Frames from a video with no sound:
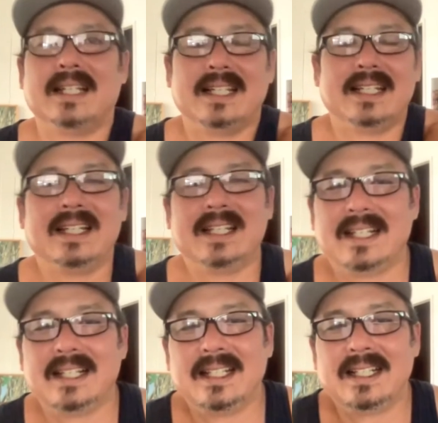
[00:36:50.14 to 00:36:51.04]

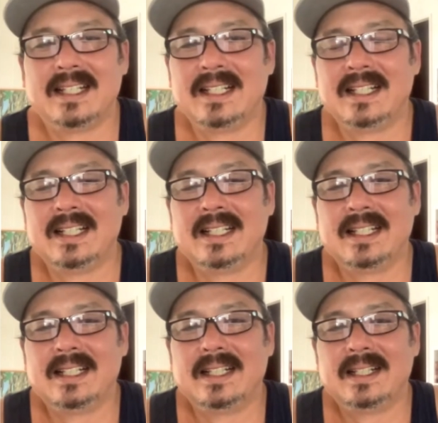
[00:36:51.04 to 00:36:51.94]

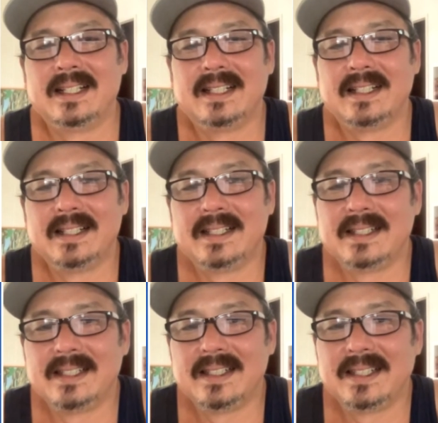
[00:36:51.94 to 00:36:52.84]

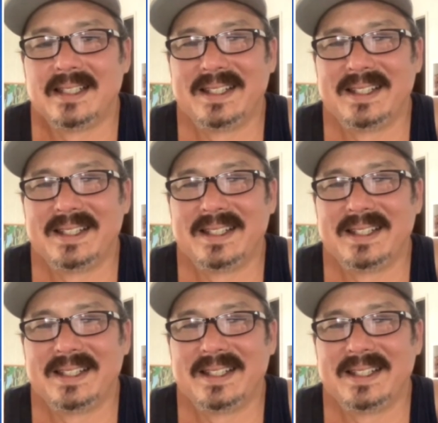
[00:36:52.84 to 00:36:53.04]
[no speech]